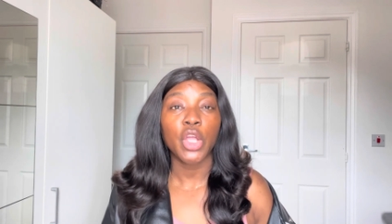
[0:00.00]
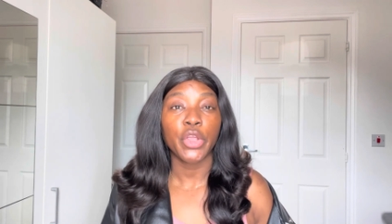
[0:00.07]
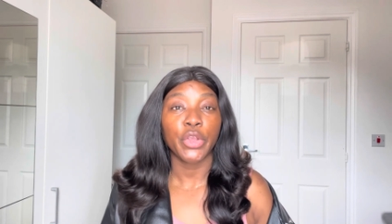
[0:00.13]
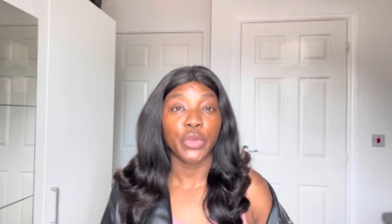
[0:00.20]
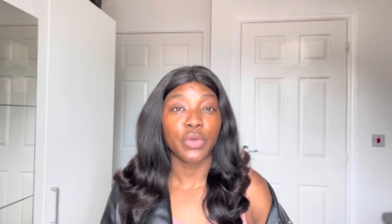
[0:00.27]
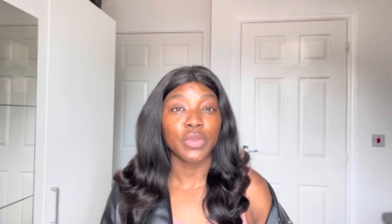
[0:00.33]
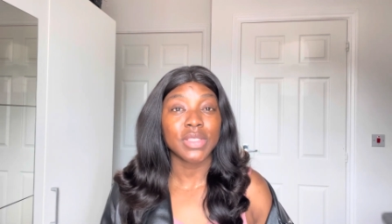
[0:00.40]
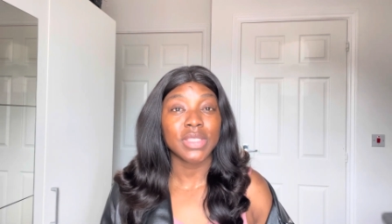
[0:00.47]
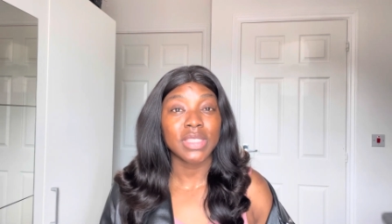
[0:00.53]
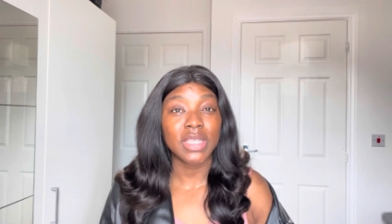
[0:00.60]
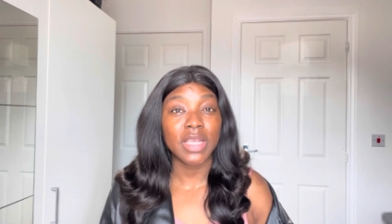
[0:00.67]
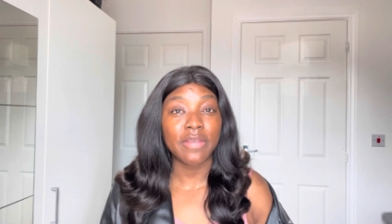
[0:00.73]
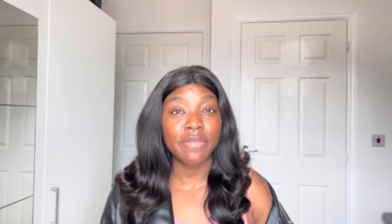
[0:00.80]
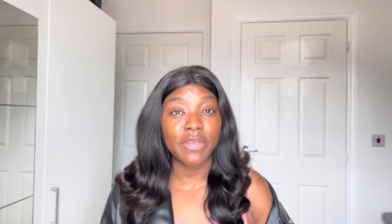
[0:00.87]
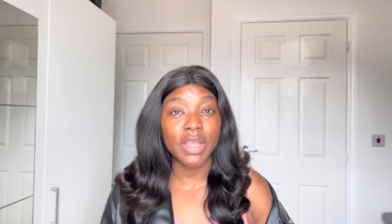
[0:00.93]
your
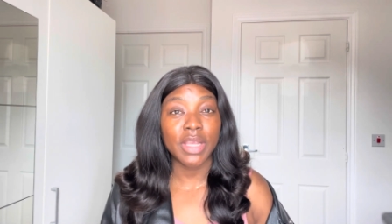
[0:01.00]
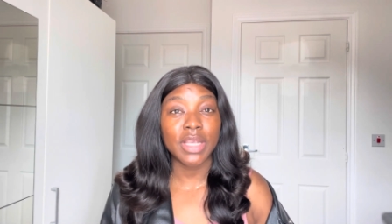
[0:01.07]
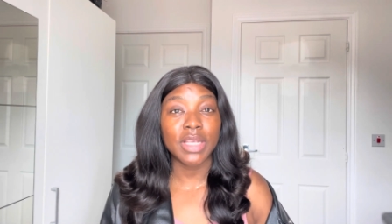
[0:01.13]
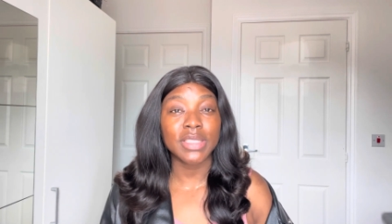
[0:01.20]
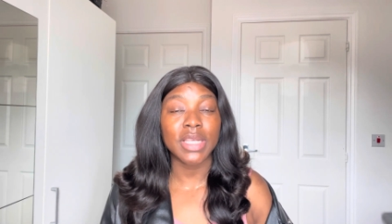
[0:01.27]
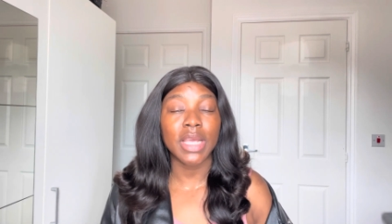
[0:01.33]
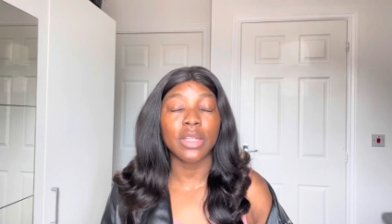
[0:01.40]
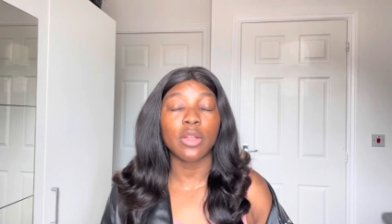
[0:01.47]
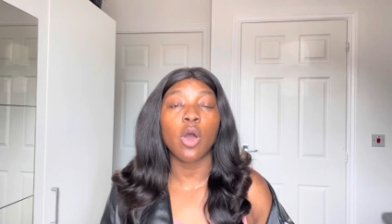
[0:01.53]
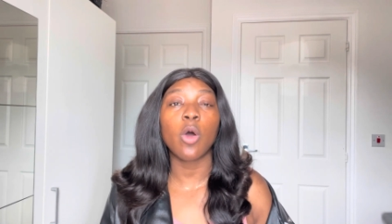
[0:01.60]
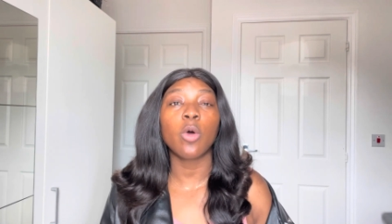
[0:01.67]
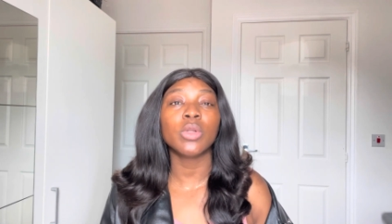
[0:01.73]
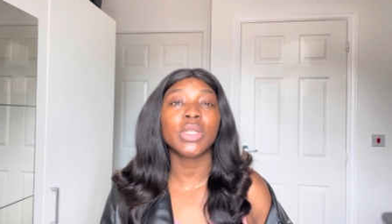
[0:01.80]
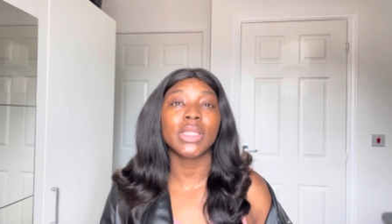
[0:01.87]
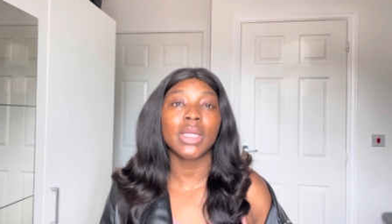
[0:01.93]
CVs, and
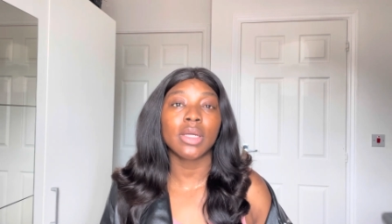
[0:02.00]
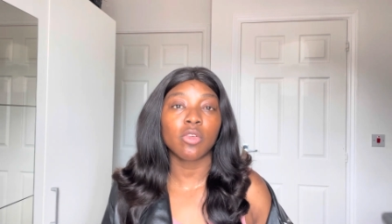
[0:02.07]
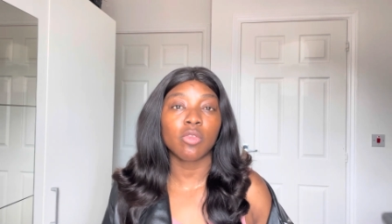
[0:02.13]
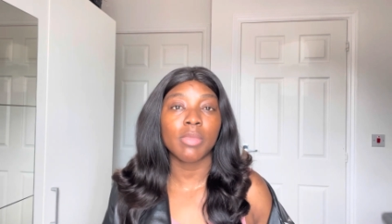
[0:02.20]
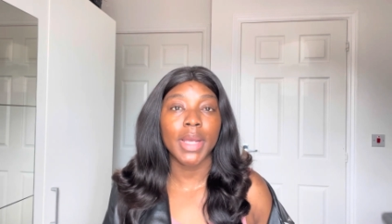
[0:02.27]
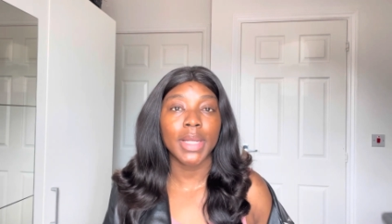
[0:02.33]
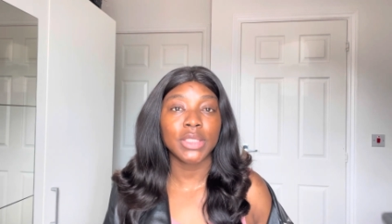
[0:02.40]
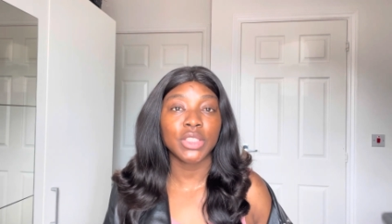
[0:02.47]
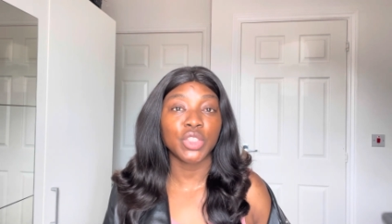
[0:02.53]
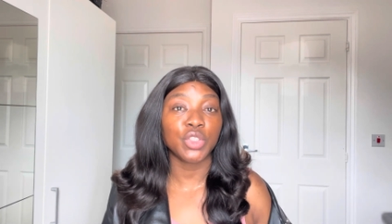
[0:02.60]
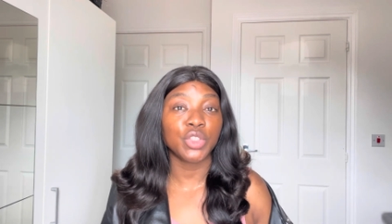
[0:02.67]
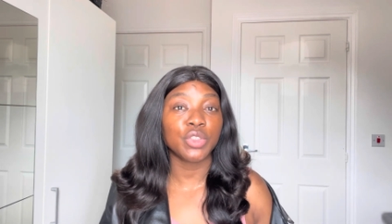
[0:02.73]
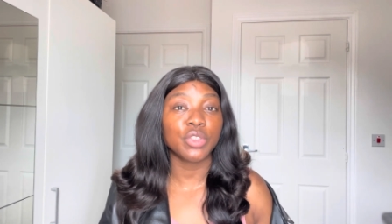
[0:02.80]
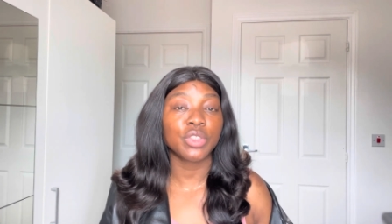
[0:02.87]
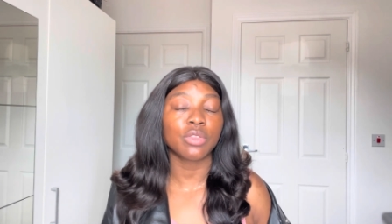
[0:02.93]
all the documents you
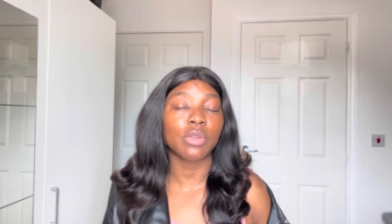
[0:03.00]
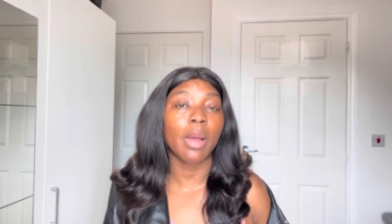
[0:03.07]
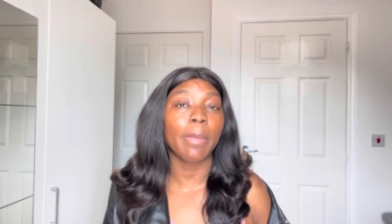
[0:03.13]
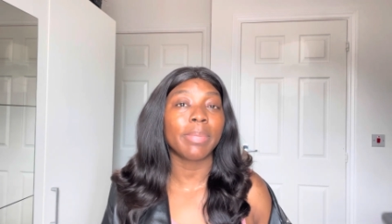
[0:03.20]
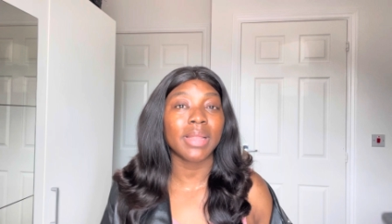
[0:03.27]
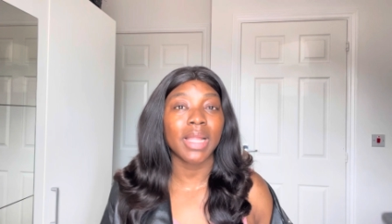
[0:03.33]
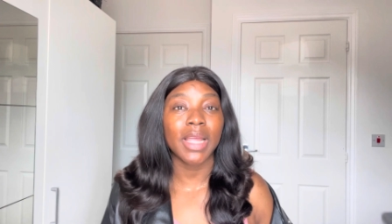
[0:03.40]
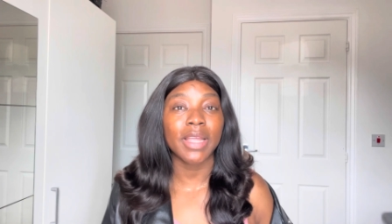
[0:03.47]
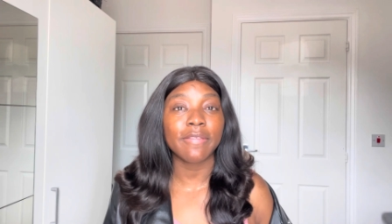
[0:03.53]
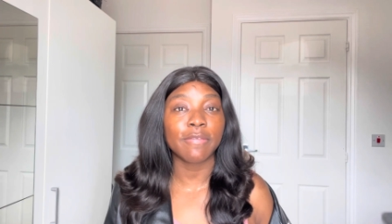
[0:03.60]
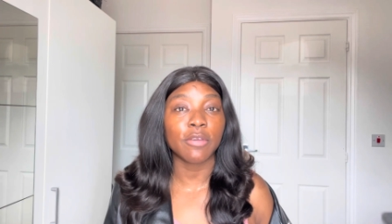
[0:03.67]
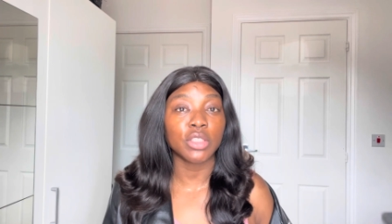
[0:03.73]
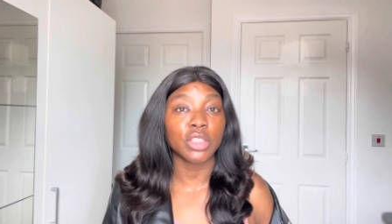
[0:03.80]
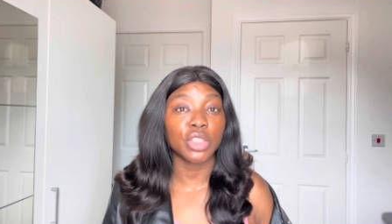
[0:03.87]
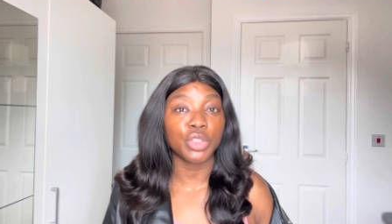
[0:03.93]
use to apply
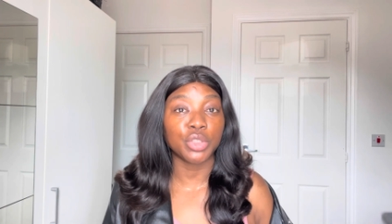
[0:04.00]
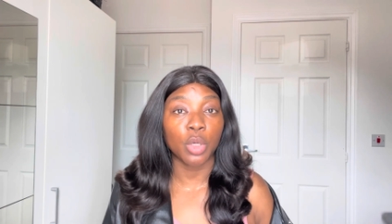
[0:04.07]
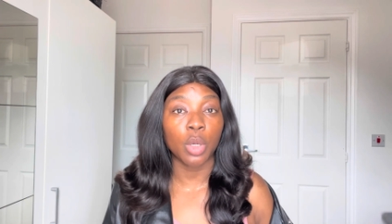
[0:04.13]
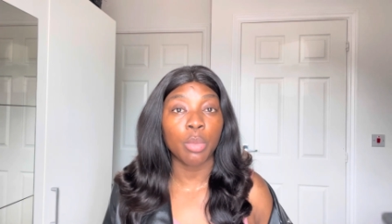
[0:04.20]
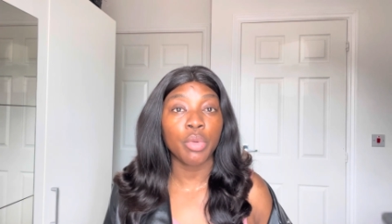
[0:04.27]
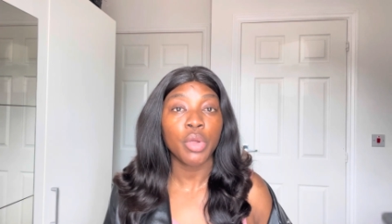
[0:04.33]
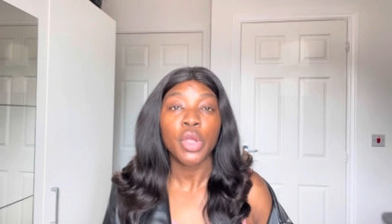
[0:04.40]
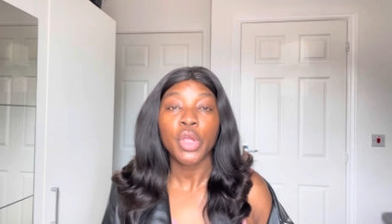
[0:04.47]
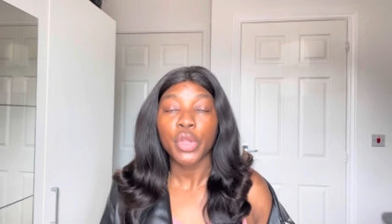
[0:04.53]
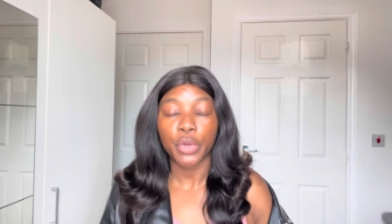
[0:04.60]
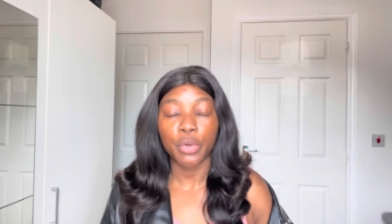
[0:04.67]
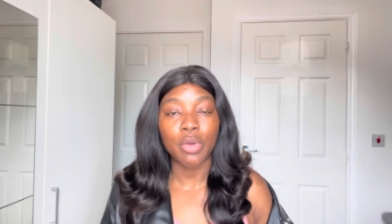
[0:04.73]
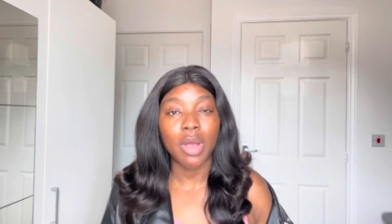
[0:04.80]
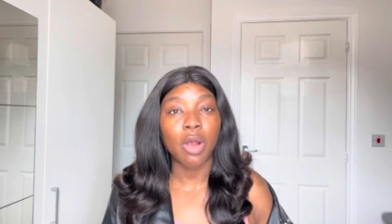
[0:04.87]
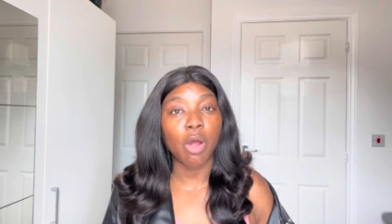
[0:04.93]
for the job
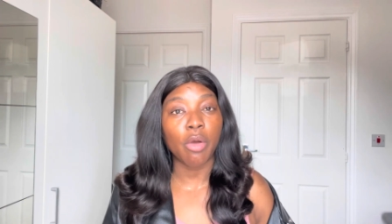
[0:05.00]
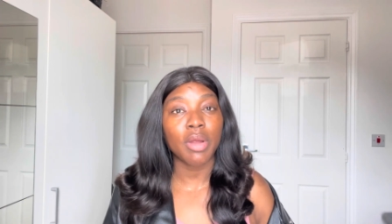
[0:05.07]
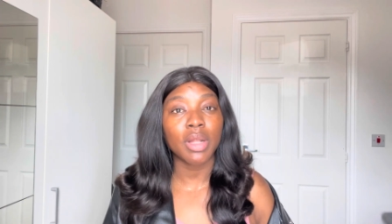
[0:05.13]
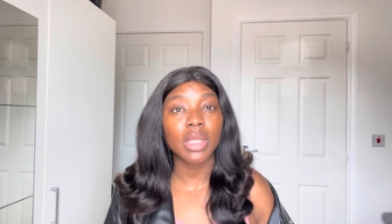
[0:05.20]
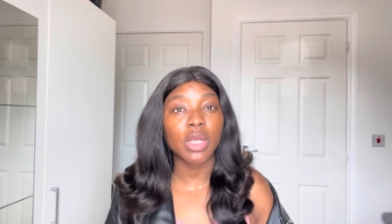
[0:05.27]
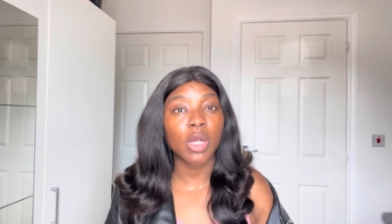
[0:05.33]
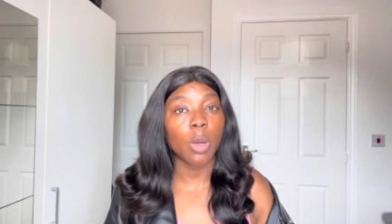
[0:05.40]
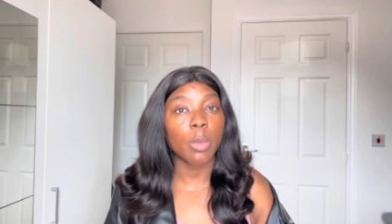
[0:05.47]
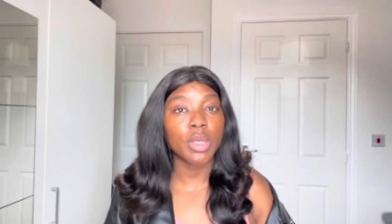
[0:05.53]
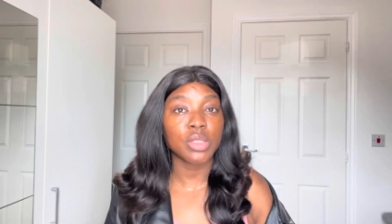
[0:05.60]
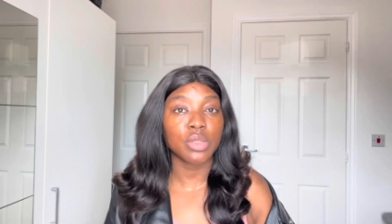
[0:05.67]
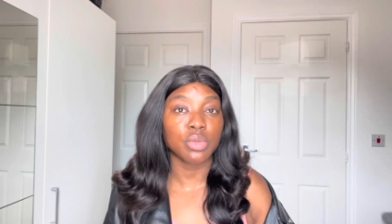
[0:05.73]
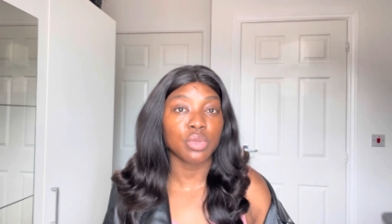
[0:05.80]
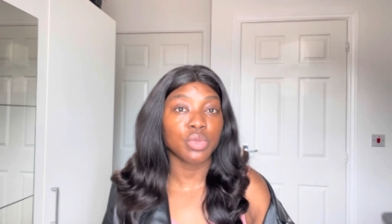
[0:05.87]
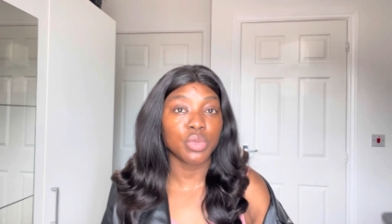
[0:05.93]
you are currently coming
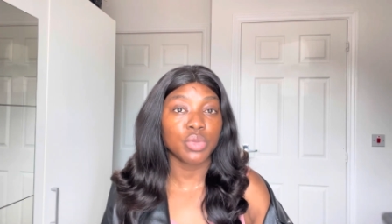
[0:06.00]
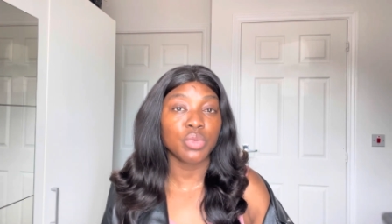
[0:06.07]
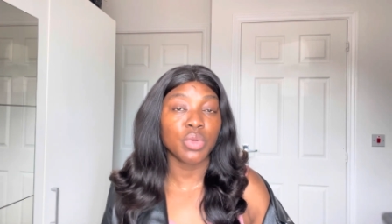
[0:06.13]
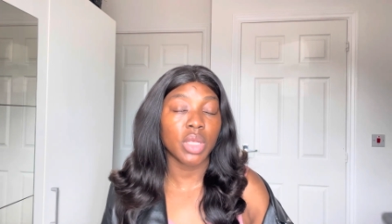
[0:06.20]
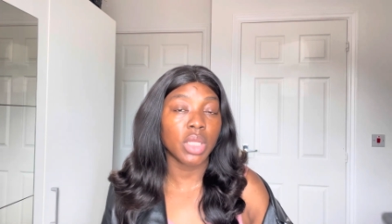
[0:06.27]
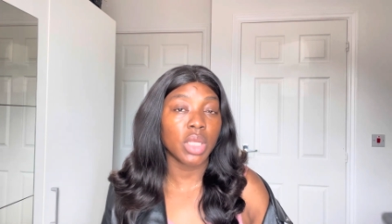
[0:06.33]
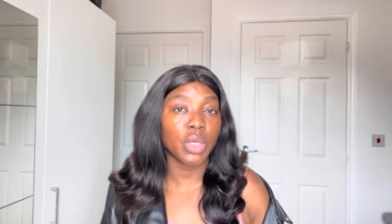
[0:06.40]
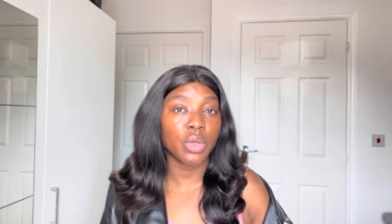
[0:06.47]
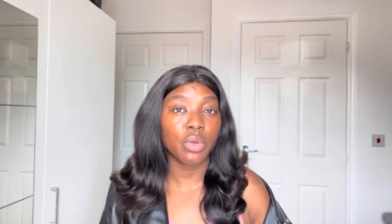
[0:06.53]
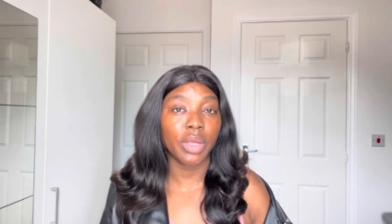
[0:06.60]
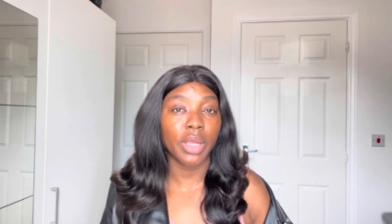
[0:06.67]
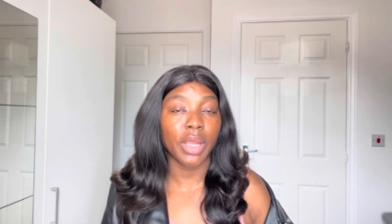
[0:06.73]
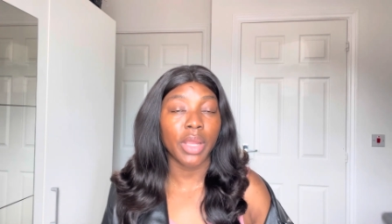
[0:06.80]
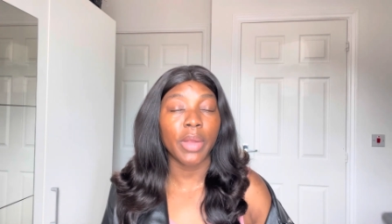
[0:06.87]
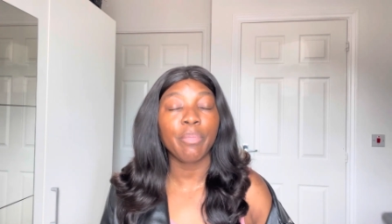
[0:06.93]
to do in
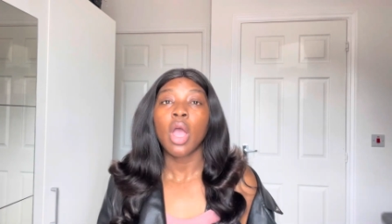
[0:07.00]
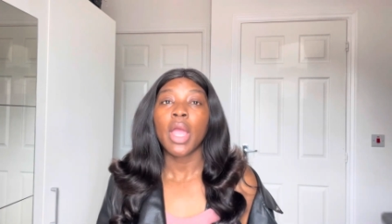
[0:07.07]
the UK,